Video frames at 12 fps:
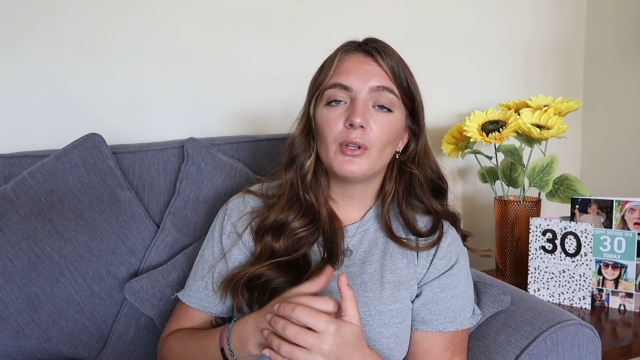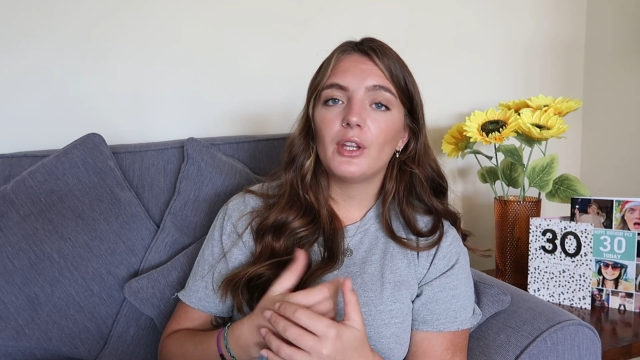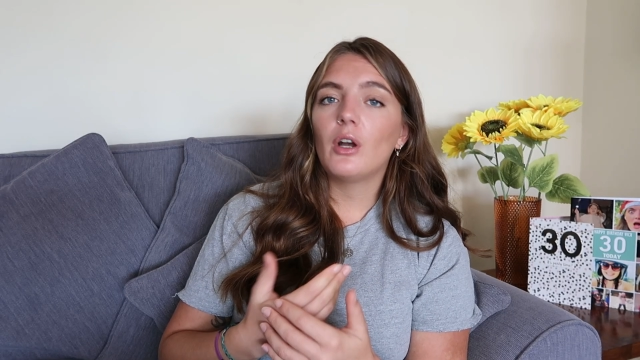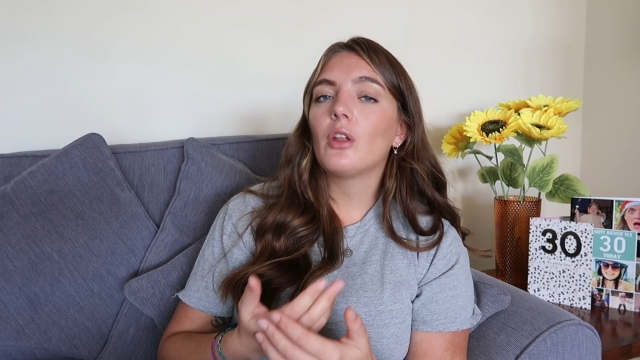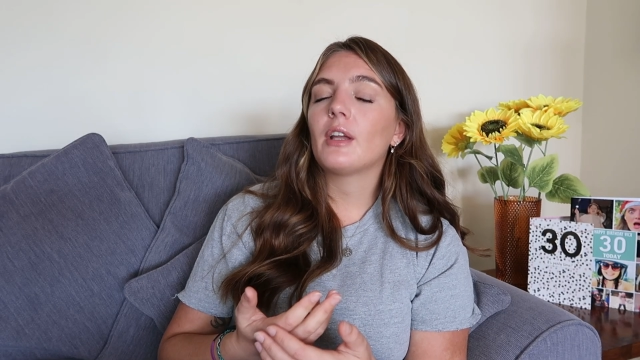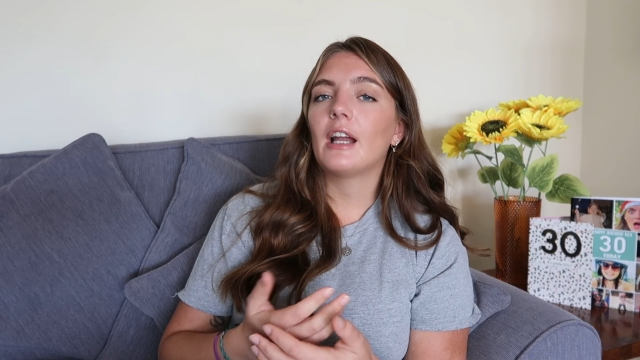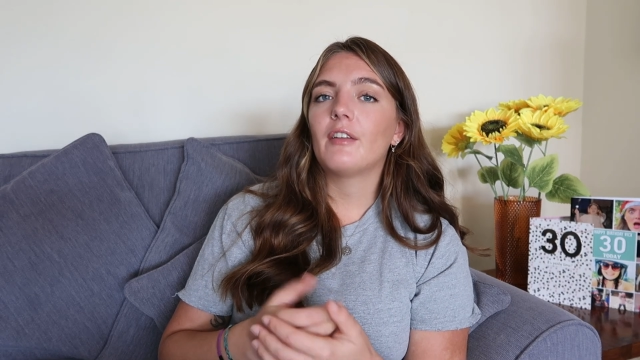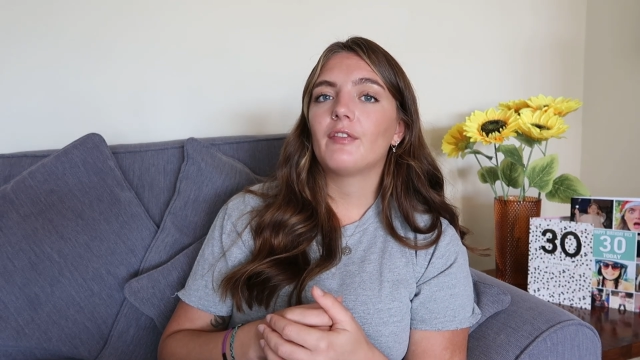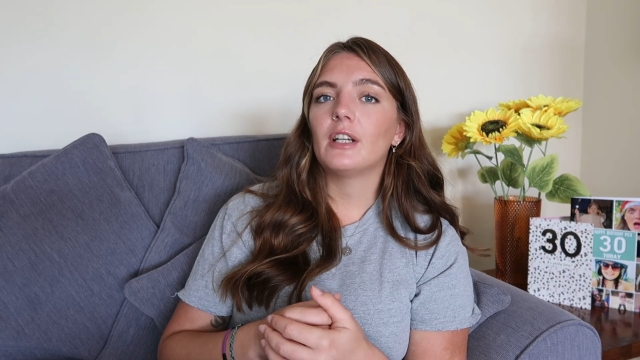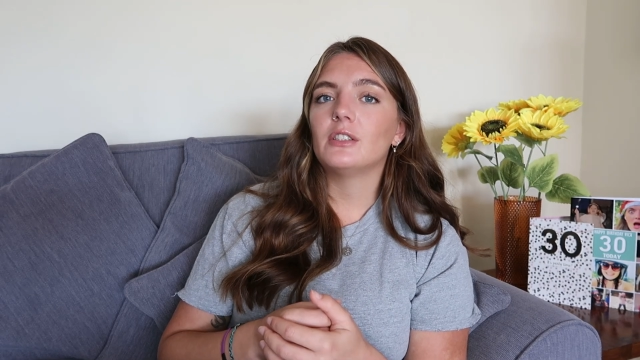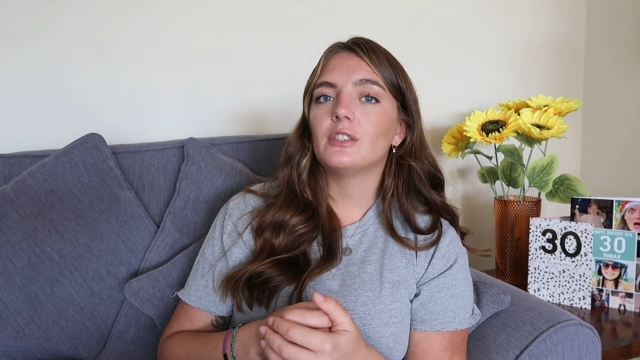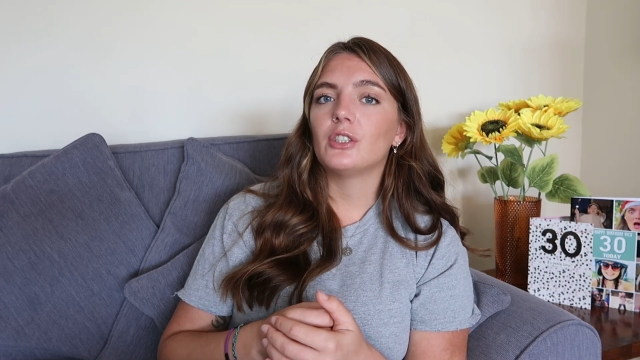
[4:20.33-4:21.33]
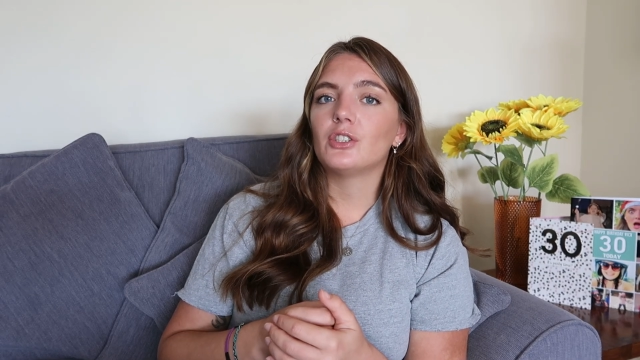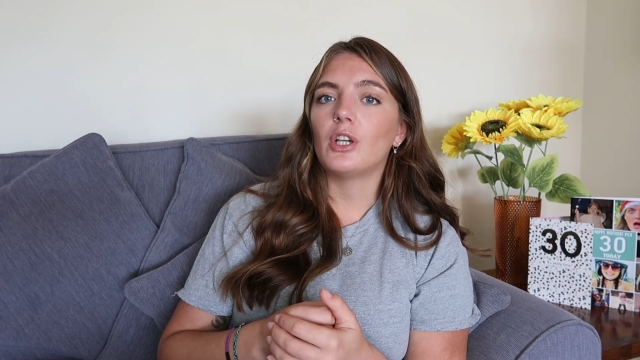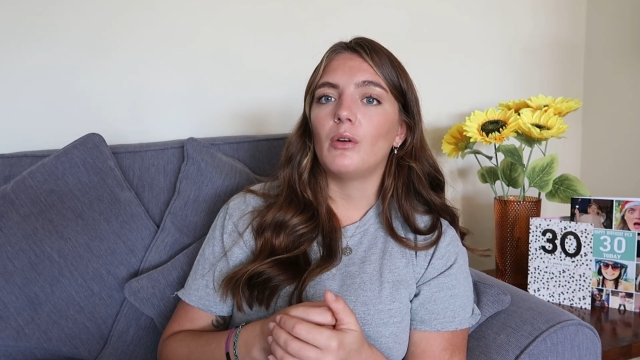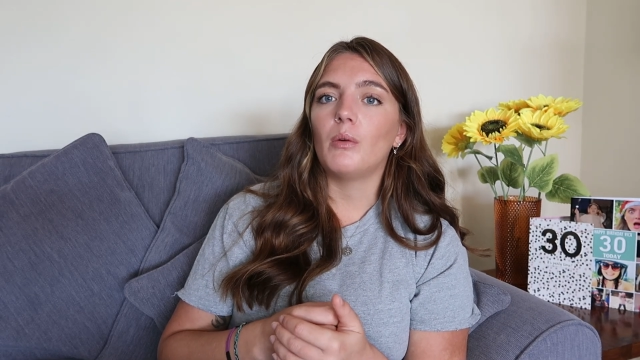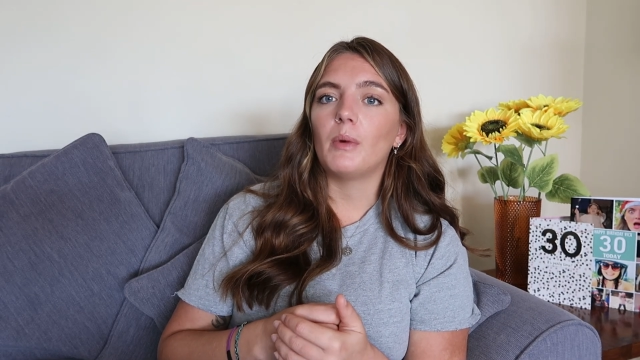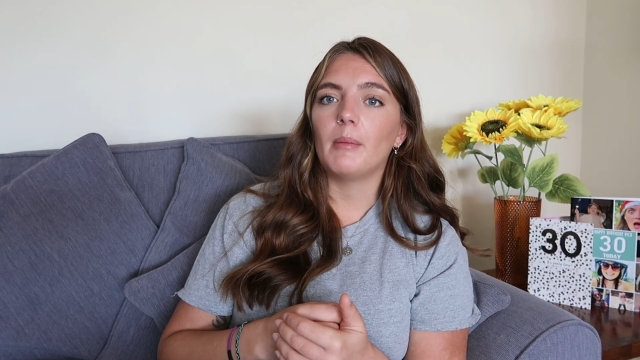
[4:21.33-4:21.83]
but they are the kind of friends that
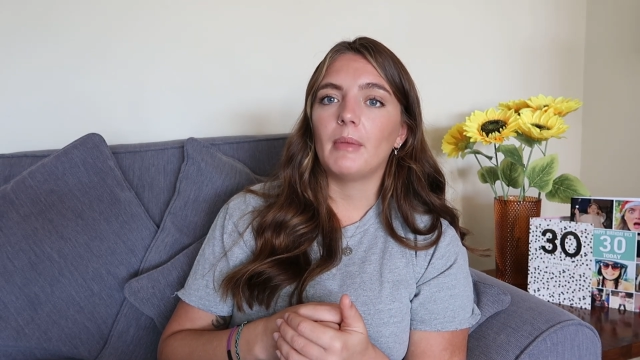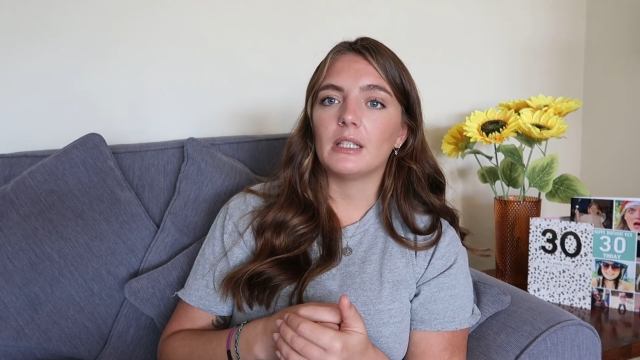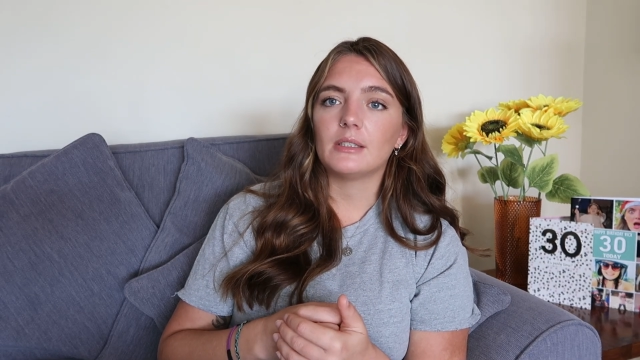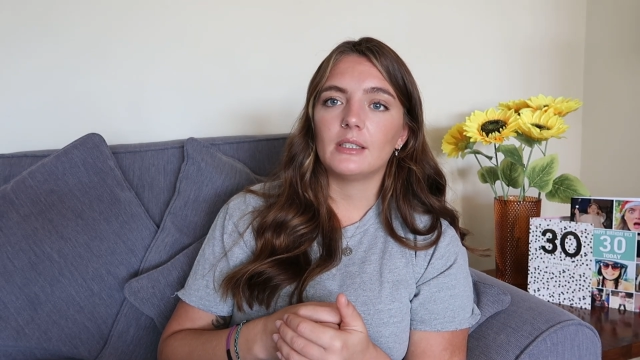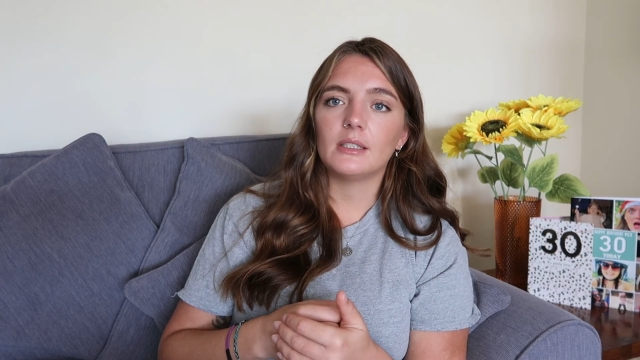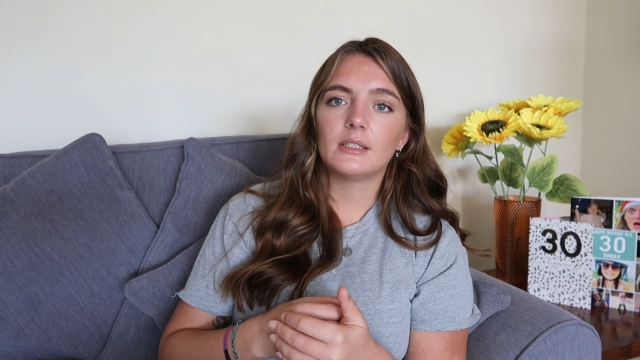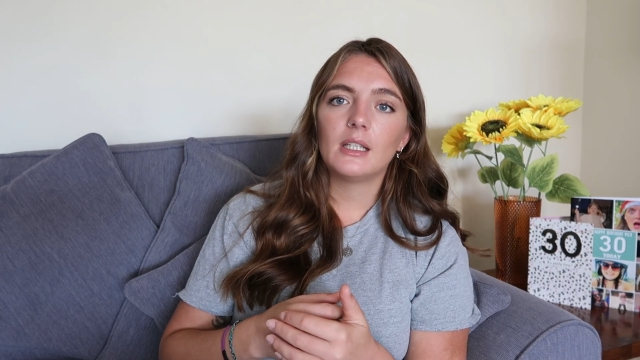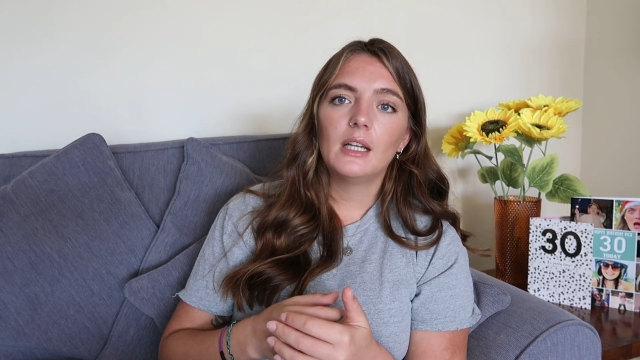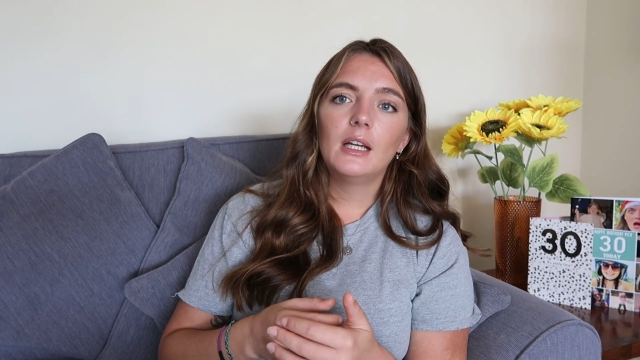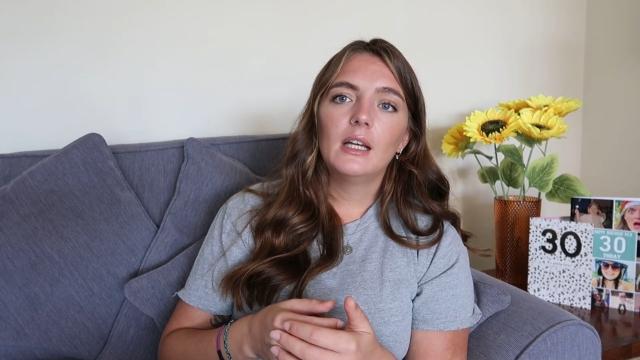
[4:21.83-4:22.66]
show up when it matters.